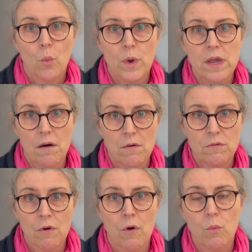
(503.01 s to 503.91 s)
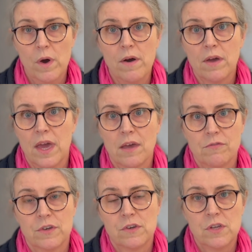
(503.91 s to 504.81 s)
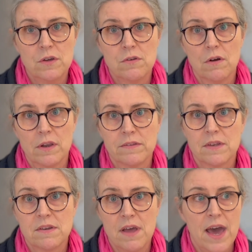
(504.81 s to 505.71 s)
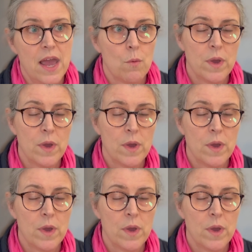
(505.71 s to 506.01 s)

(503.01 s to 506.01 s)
We are not working for $2 a day.